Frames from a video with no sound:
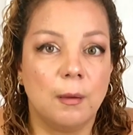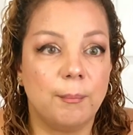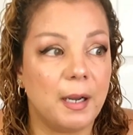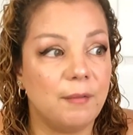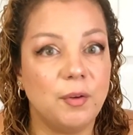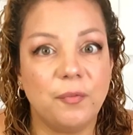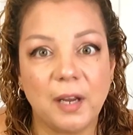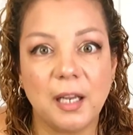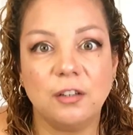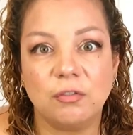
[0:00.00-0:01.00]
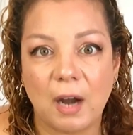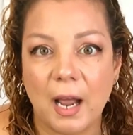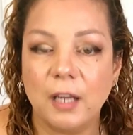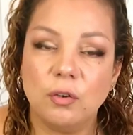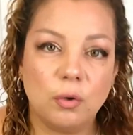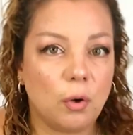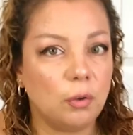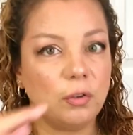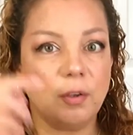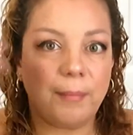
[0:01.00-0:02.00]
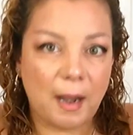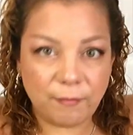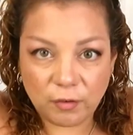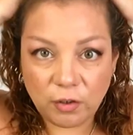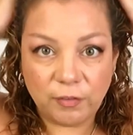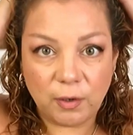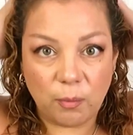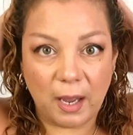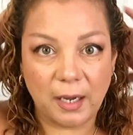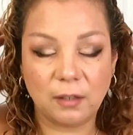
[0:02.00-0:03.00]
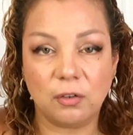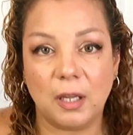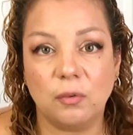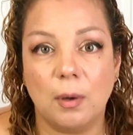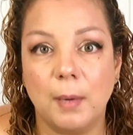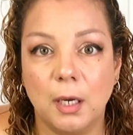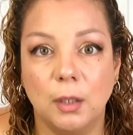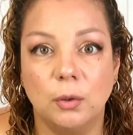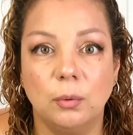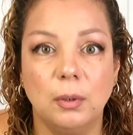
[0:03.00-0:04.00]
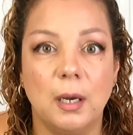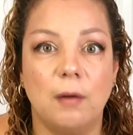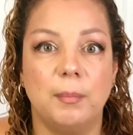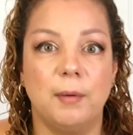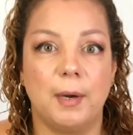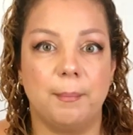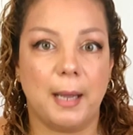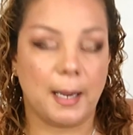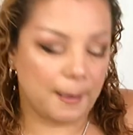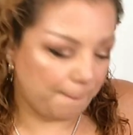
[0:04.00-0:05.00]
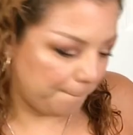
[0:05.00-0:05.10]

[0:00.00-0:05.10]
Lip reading: But if you feel it dry, you go to the bathroom, you re-wet it. So that's what I'm gonna do, and I'll be right back.